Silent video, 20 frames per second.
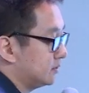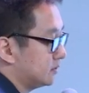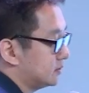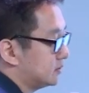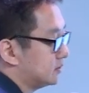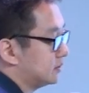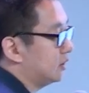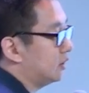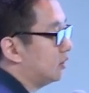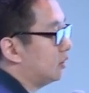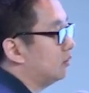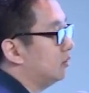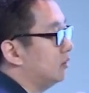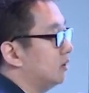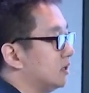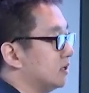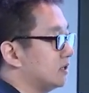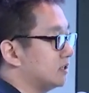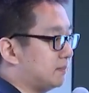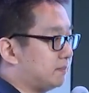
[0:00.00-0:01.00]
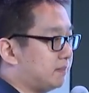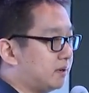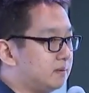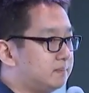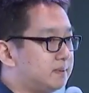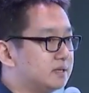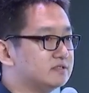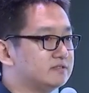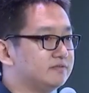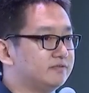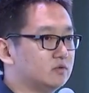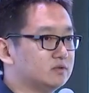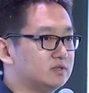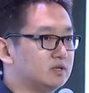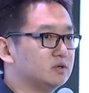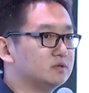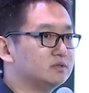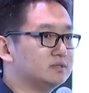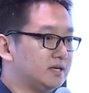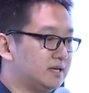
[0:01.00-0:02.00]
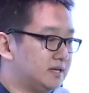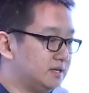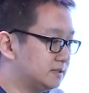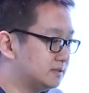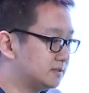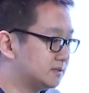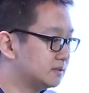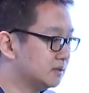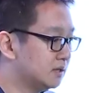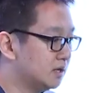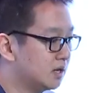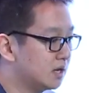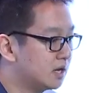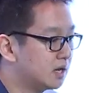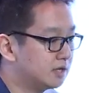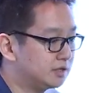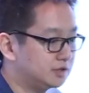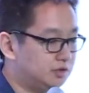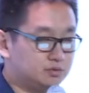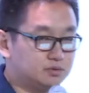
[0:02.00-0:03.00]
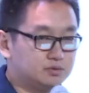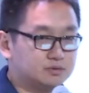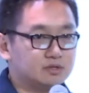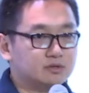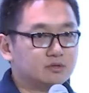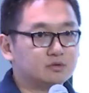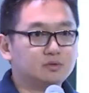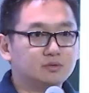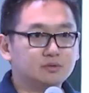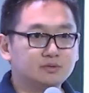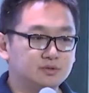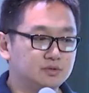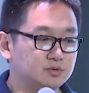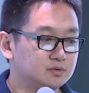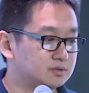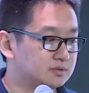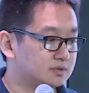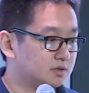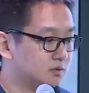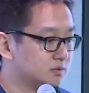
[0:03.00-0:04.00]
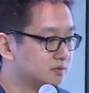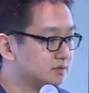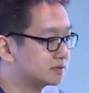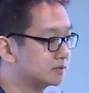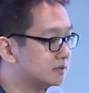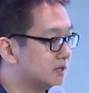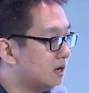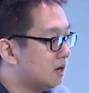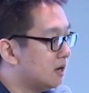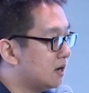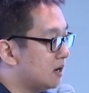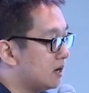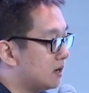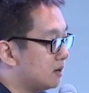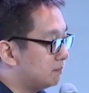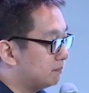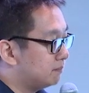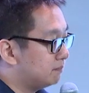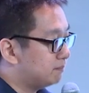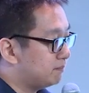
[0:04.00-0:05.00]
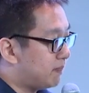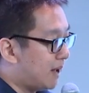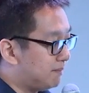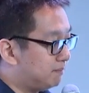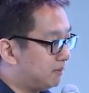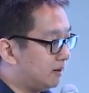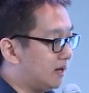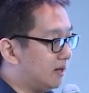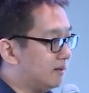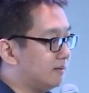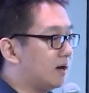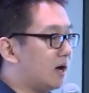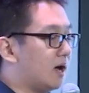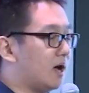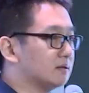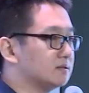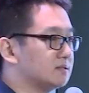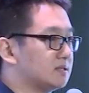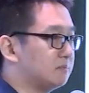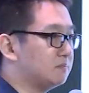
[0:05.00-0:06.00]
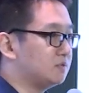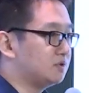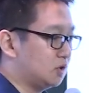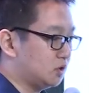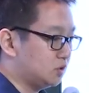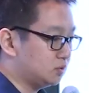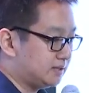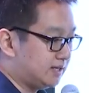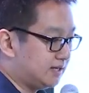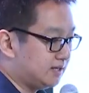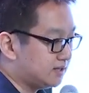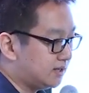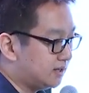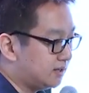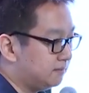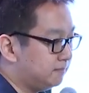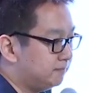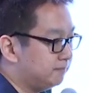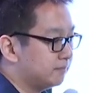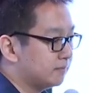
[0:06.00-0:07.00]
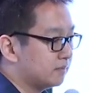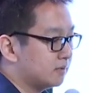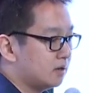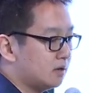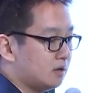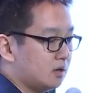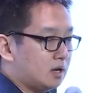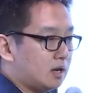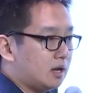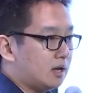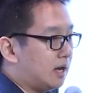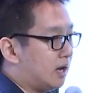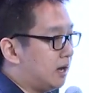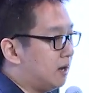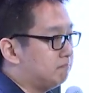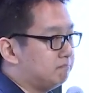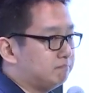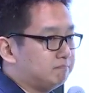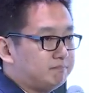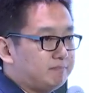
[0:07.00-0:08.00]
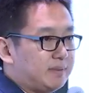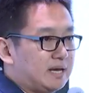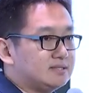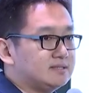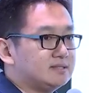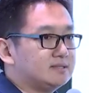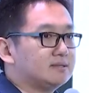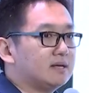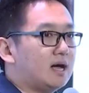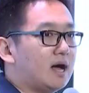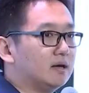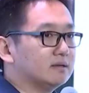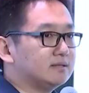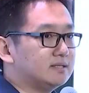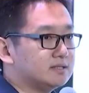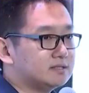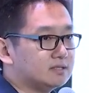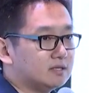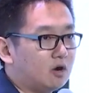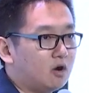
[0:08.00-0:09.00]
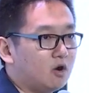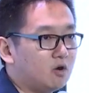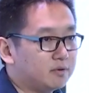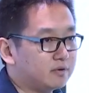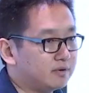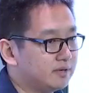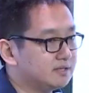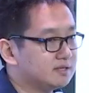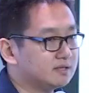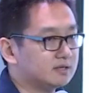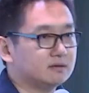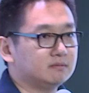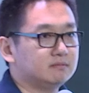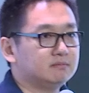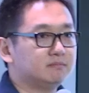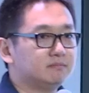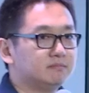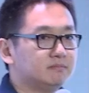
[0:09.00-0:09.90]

So the purpose for those is user could use those pipeline on some raw data. Based on this operator,